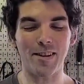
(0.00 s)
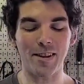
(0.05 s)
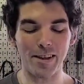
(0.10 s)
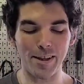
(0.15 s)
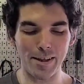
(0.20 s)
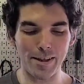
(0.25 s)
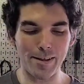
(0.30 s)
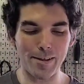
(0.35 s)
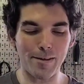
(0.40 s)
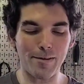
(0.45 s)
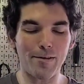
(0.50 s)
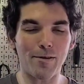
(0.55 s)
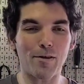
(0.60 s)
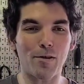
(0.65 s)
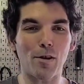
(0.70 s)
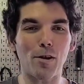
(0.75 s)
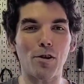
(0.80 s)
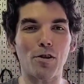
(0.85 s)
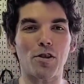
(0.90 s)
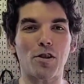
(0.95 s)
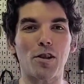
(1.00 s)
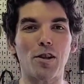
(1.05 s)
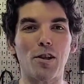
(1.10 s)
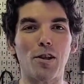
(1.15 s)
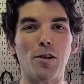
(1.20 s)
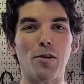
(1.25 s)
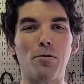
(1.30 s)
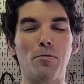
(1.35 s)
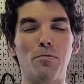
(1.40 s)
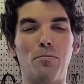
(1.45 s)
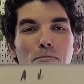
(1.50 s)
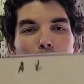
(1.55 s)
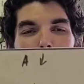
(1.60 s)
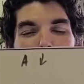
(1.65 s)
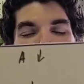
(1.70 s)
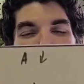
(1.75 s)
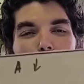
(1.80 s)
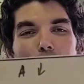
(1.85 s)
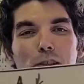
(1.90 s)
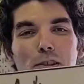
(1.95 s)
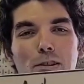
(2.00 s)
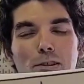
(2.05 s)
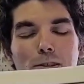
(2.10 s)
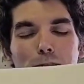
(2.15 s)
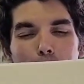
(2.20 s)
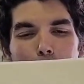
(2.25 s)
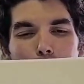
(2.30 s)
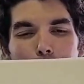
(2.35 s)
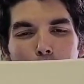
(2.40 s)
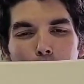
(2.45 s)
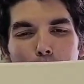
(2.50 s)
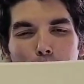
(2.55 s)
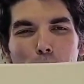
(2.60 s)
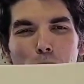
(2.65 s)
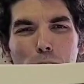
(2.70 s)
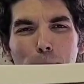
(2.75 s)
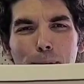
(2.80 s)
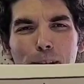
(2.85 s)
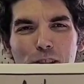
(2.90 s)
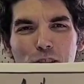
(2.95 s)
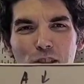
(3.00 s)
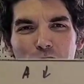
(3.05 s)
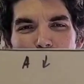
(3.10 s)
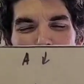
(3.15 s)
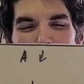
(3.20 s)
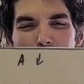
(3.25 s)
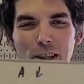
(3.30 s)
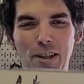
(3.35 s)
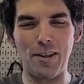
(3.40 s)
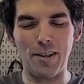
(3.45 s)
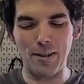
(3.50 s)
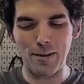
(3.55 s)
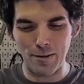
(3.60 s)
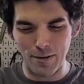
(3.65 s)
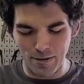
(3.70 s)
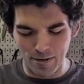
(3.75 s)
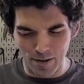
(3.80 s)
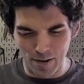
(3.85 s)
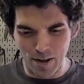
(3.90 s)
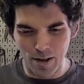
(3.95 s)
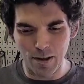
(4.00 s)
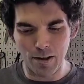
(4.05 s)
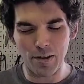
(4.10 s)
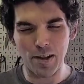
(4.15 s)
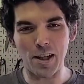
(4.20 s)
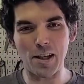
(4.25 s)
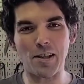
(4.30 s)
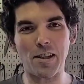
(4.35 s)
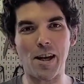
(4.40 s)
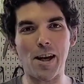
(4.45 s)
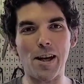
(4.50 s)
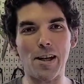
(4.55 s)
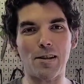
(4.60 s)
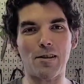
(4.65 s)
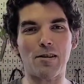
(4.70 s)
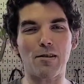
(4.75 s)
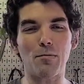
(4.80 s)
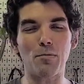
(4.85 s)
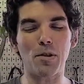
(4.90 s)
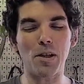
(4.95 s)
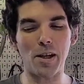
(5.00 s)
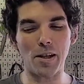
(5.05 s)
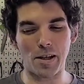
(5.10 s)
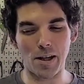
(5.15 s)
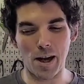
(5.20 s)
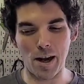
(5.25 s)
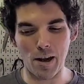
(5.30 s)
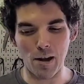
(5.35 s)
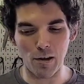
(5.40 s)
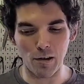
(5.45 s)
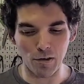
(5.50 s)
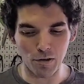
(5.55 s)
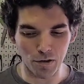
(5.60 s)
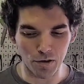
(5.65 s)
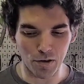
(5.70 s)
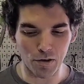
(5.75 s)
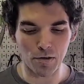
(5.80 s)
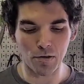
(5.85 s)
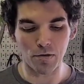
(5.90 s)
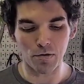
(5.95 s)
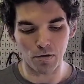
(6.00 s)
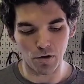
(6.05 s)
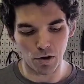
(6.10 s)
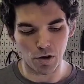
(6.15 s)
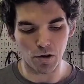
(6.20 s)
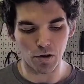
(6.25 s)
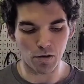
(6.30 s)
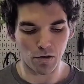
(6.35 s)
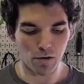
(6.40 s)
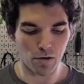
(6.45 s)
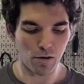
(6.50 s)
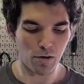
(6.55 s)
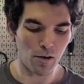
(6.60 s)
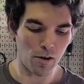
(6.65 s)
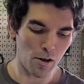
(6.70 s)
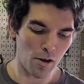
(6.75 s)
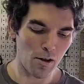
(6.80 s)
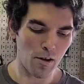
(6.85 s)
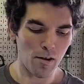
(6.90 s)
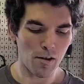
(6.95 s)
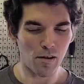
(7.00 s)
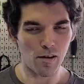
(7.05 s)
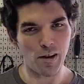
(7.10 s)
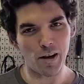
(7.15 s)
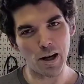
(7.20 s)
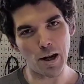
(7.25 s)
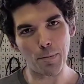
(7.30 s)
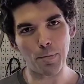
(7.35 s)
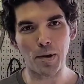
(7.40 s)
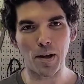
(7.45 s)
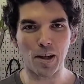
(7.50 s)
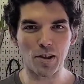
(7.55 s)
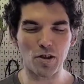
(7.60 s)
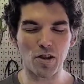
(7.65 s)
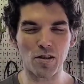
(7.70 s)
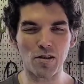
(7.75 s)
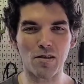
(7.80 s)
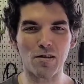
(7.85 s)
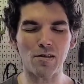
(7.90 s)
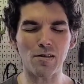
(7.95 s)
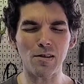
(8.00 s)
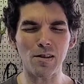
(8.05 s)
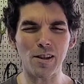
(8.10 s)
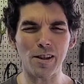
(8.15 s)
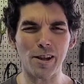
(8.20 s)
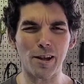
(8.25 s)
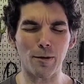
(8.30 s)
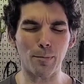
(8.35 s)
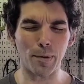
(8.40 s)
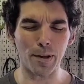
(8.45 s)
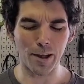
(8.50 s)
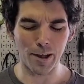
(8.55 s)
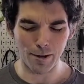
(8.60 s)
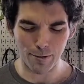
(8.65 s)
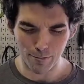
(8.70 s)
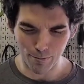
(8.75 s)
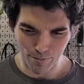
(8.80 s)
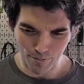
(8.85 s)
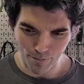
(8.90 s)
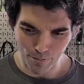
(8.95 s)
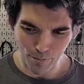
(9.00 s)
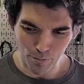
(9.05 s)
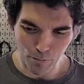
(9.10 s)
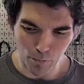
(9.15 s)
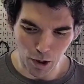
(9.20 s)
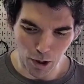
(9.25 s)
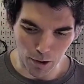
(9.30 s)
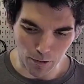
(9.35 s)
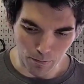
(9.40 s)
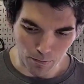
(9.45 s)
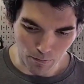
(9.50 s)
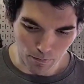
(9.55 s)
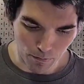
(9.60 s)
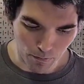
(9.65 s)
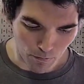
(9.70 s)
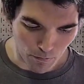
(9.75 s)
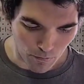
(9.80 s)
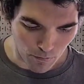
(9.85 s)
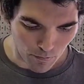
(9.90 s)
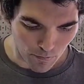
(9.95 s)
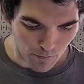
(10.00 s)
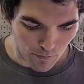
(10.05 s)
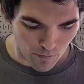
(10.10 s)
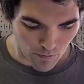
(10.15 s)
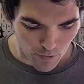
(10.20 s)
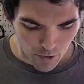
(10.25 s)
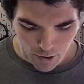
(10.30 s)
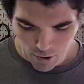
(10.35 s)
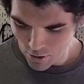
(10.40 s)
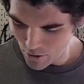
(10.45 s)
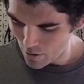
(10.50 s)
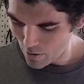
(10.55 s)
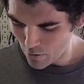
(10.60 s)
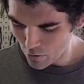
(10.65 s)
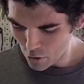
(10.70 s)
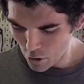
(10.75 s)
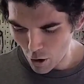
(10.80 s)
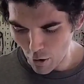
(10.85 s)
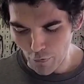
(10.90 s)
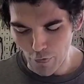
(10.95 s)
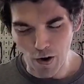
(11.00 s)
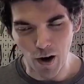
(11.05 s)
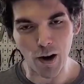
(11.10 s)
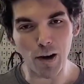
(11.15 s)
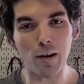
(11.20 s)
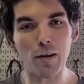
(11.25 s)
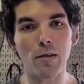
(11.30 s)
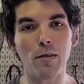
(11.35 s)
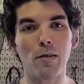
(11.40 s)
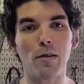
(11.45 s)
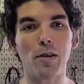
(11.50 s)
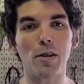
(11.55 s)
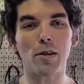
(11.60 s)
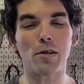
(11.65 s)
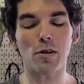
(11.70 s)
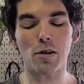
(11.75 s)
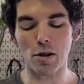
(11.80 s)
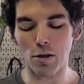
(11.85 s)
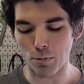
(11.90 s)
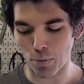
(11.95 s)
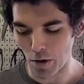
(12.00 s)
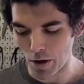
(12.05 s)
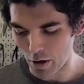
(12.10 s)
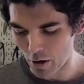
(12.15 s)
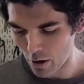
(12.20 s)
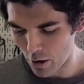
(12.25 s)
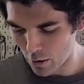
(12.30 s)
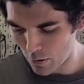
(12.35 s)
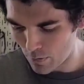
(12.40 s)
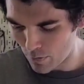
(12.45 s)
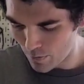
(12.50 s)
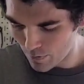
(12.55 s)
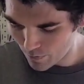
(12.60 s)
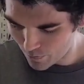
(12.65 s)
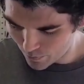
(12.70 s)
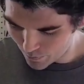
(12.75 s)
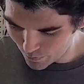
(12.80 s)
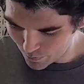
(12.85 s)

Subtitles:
the torso is pretty much done. Need to add some details and clean up the edges a little bit, but so far it's looking pretty good.